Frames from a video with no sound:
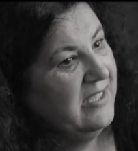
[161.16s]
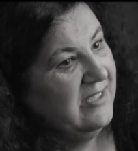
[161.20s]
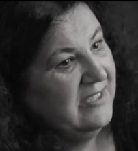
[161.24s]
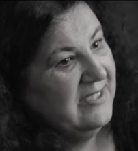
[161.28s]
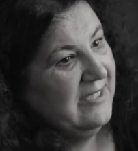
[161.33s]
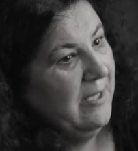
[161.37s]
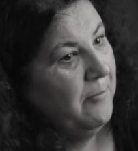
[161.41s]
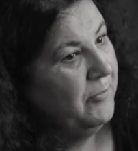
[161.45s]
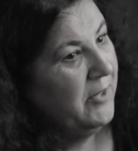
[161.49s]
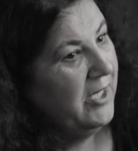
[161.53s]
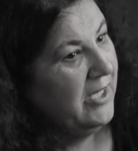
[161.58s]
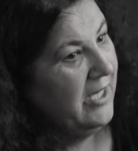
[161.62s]

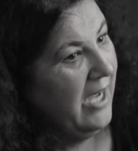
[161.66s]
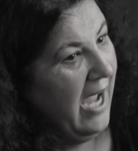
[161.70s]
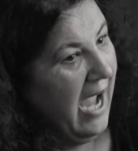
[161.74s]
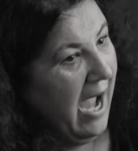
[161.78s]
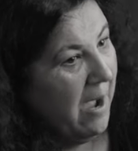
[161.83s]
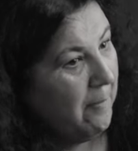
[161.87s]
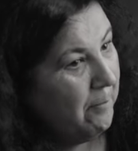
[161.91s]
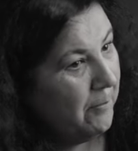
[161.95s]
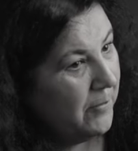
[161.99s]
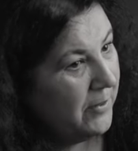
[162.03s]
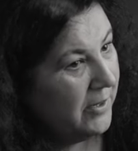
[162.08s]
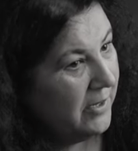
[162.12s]
Something
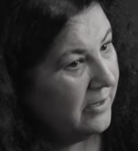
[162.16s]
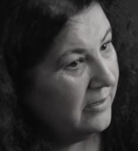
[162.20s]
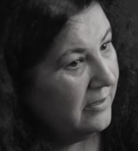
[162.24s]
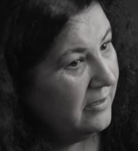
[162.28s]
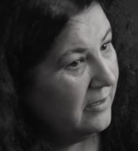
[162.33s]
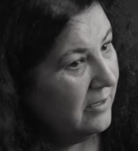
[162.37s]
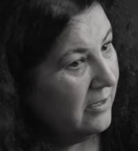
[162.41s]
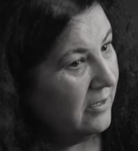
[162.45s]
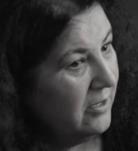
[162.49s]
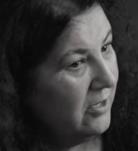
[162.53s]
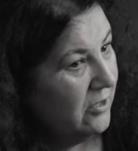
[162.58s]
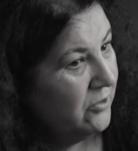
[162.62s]
happened
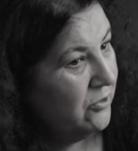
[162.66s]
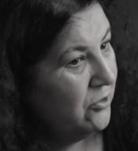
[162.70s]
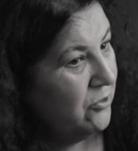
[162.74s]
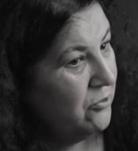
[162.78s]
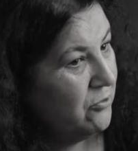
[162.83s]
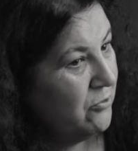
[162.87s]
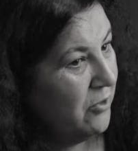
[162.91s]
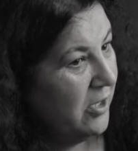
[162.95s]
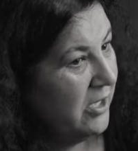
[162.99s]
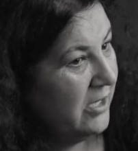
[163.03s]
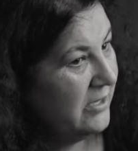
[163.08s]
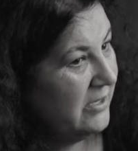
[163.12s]
to
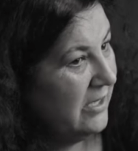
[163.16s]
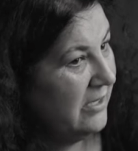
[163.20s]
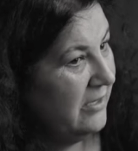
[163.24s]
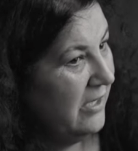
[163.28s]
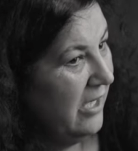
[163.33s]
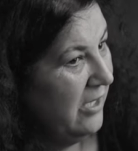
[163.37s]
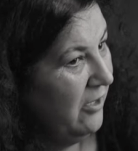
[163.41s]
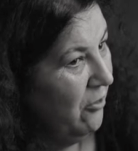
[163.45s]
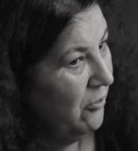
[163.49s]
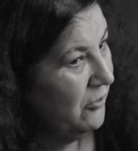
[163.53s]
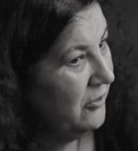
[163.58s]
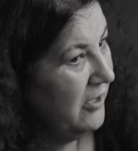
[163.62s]
Chris and they're
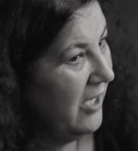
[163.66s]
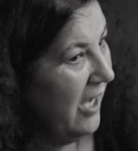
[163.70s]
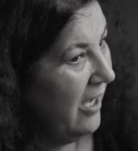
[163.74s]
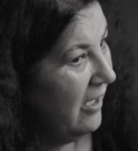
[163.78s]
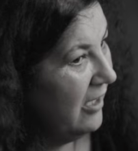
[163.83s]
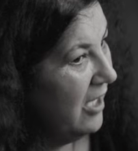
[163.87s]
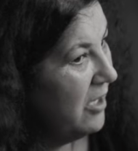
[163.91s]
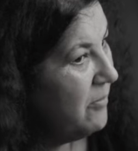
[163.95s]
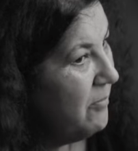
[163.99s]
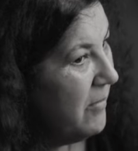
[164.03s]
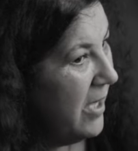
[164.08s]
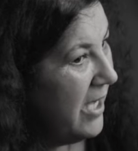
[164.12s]
not
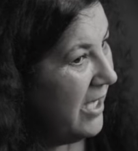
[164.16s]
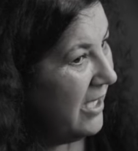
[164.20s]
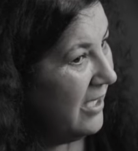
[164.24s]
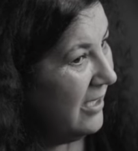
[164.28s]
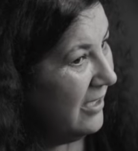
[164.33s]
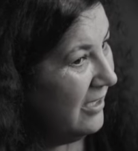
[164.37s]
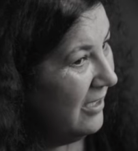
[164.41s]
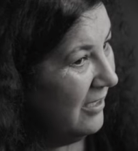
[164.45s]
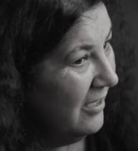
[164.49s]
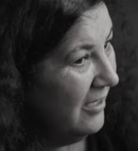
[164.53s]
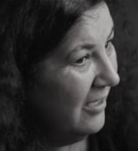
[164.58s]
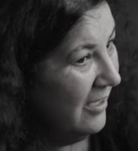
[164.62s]
telling me.
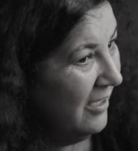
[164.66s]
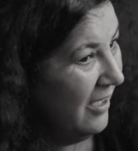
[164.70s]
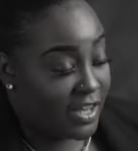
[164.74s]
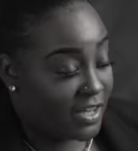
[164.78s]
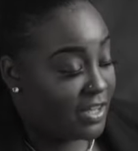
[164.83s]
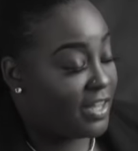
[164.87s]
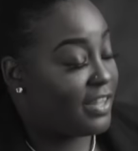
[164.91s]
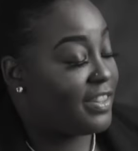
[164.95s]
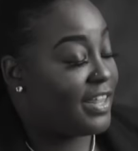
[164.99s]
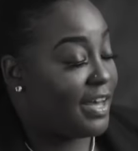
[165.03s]
At